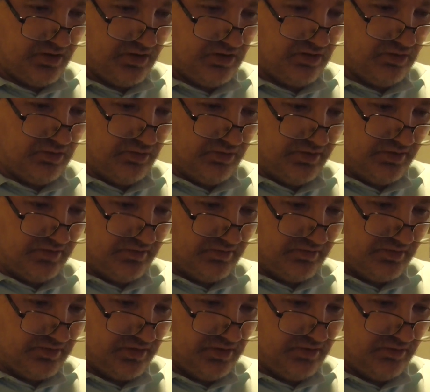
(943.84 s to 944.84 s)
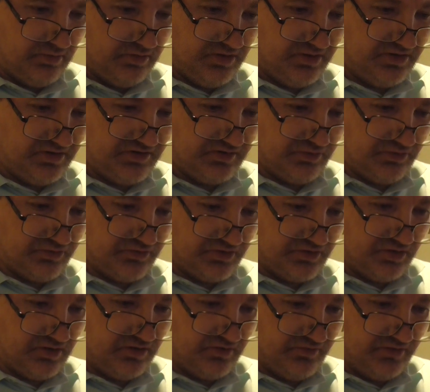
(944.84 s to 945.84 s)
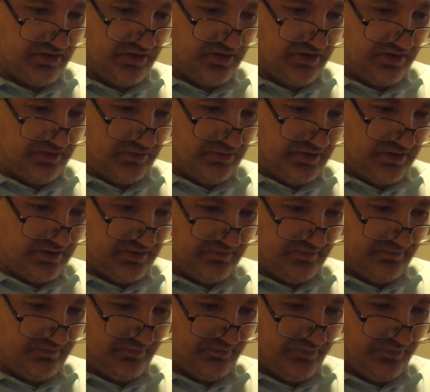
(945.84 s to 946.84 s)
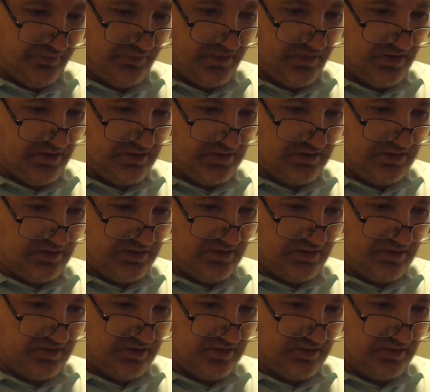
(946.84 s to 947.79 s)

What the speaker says: Oh well. But this will solve it anyway. Ta-da.